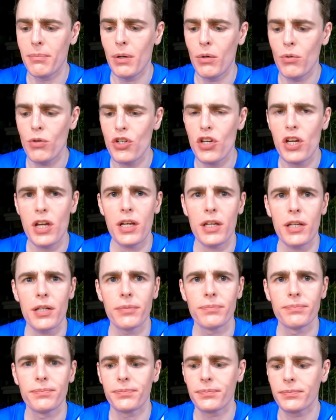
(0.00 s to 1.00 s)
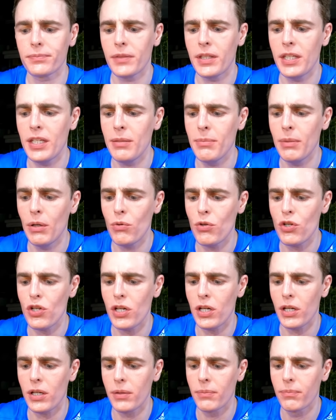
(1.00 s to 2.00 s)
milkshake, tea
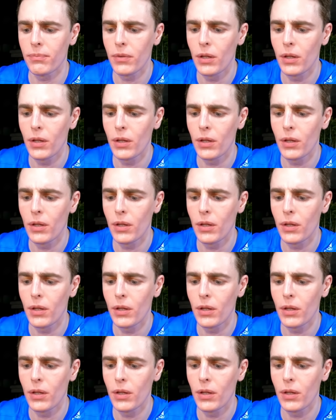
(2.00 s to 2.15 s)
milkshake.